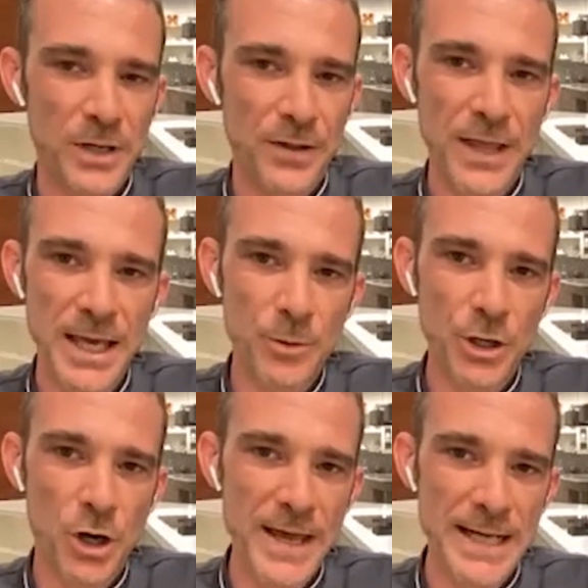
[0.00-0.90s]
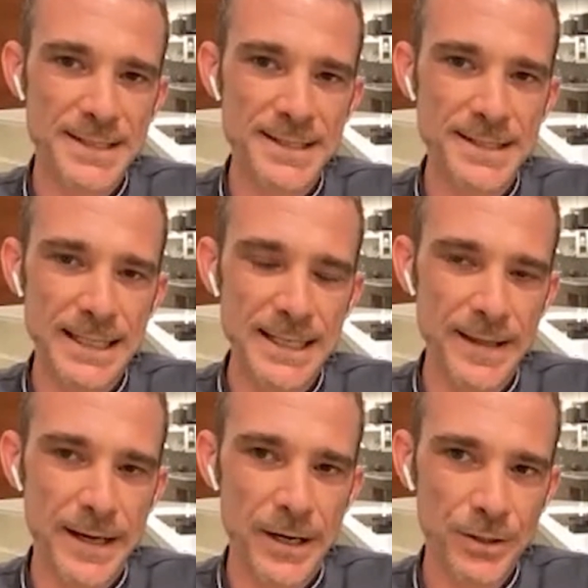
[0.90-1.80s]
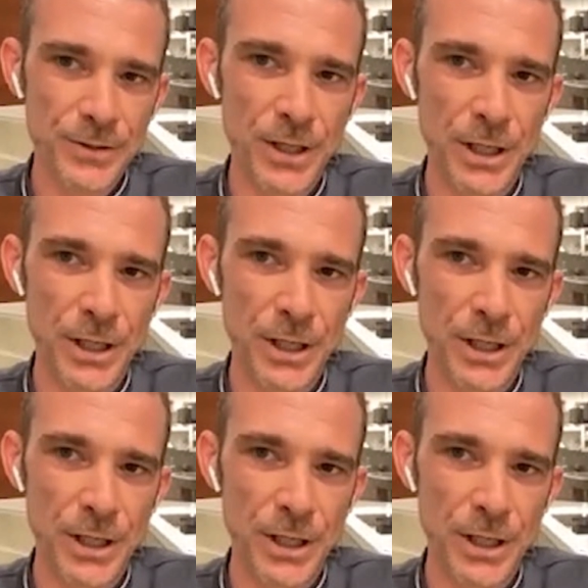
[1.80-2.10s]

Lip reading: Then when all that's in there,